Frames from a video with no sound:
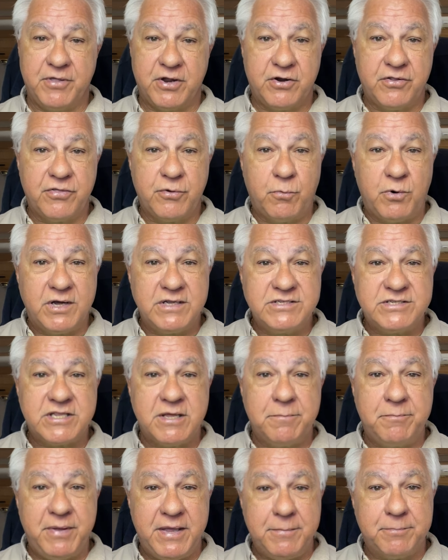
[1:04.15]
They're the ones
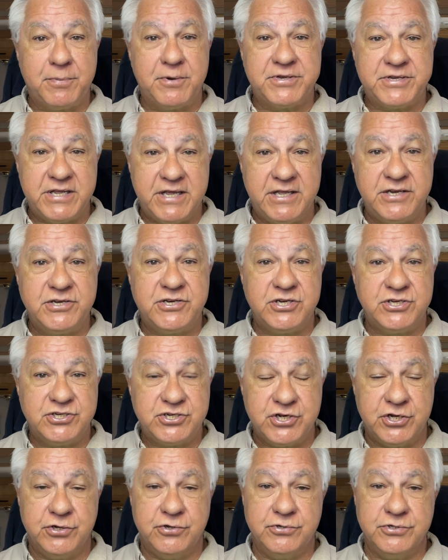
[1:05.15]
that people tend to
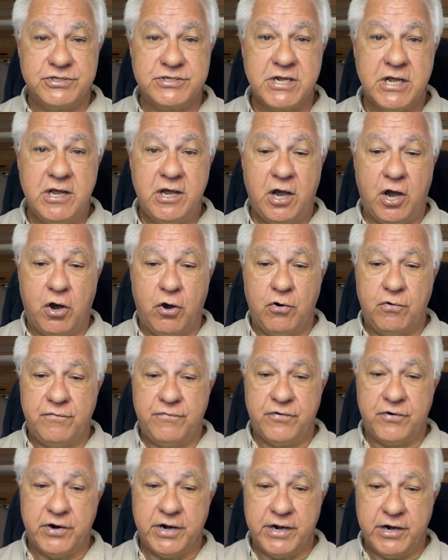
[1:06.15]
choose
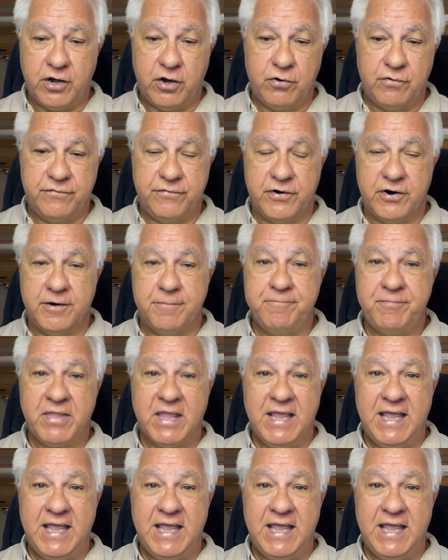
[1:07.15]
over and over.